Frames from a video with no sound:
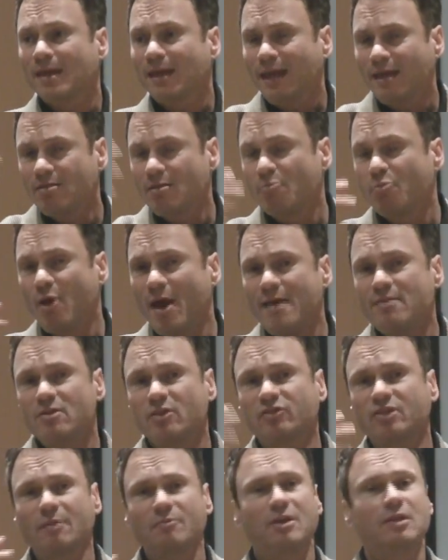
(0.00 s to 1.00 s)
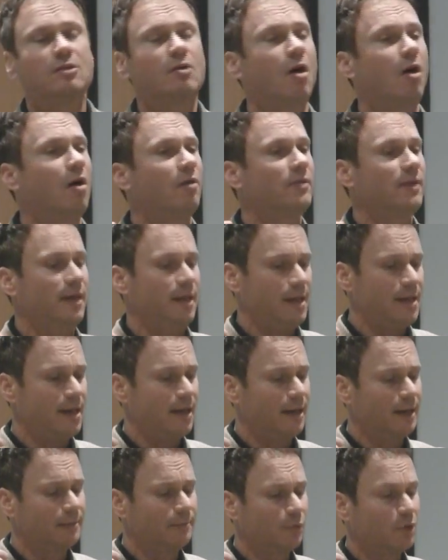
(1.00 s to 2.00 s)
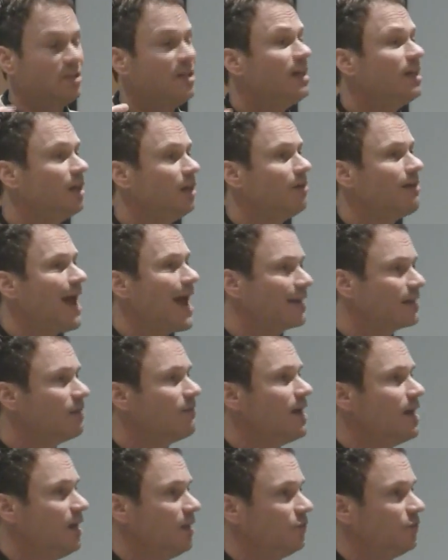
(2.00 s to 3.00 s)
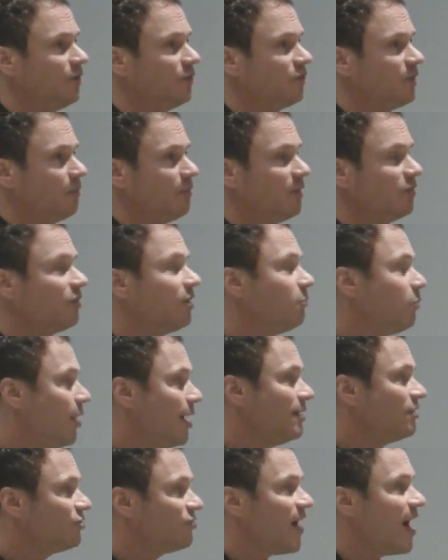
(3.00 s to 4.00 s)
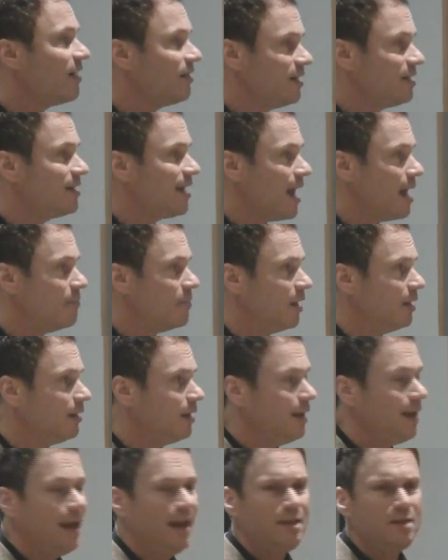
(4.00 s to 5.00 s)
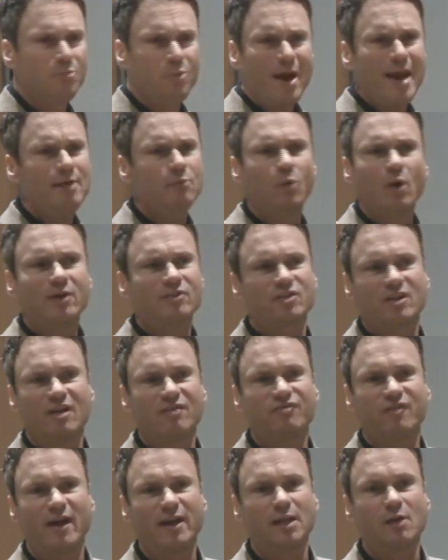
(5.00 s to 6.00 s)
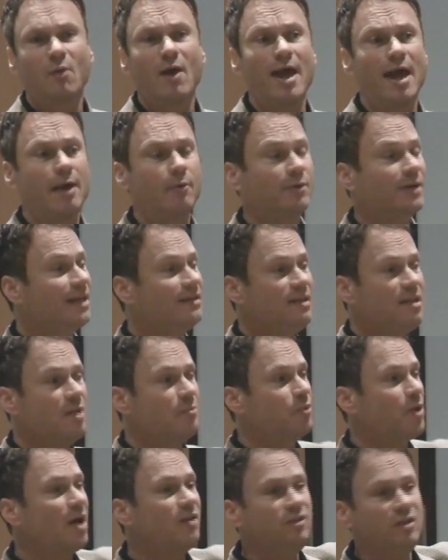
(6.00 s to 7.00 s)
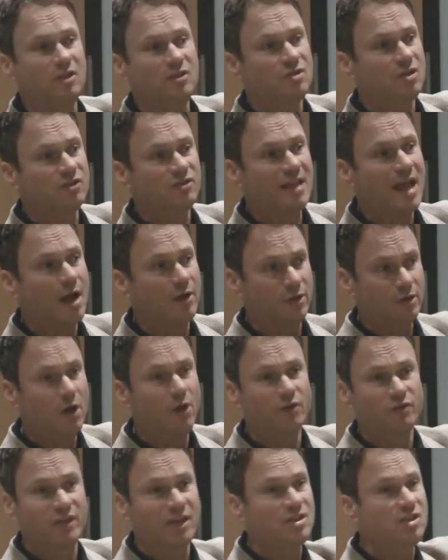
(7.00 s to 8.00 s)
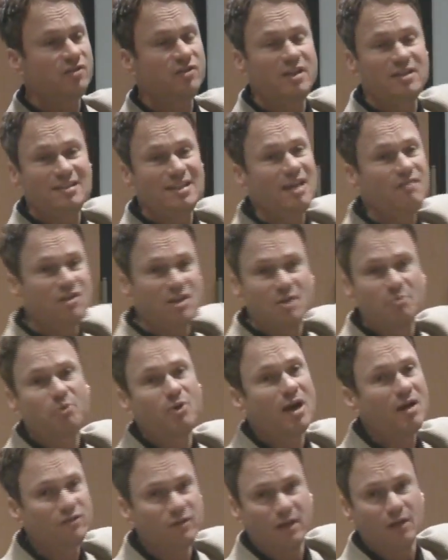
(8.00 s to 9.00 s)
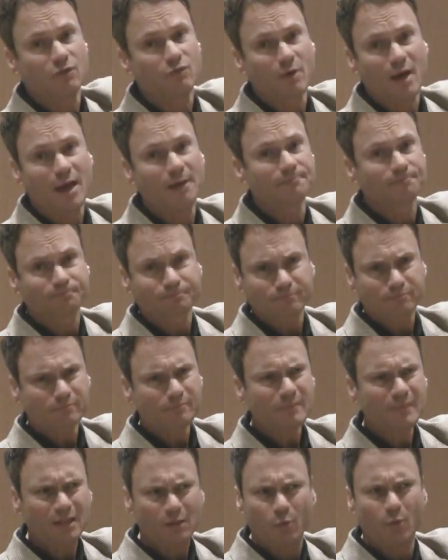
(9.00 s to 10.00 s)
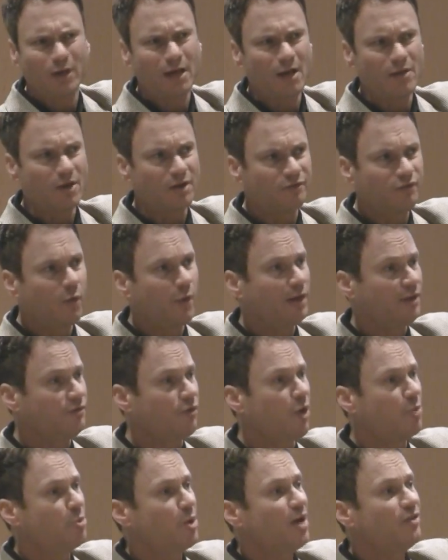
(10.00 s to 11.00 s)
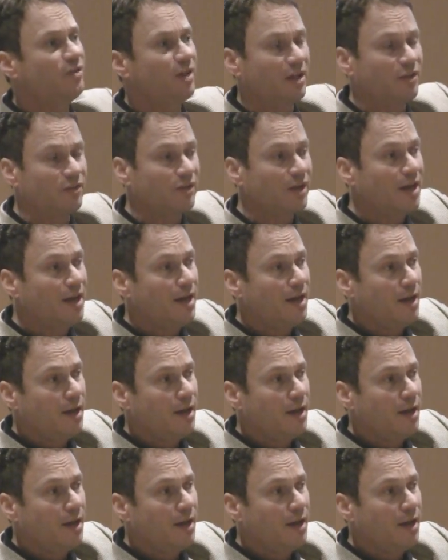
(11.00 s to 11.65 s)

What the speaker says: In the brain, there's something called a reticular activating system. It's the brain's filing cabinet. And the brain works in a funny way. When I did the presidents just now, you notice I just didn't give you the presidents, right? What are there? 44 presidents.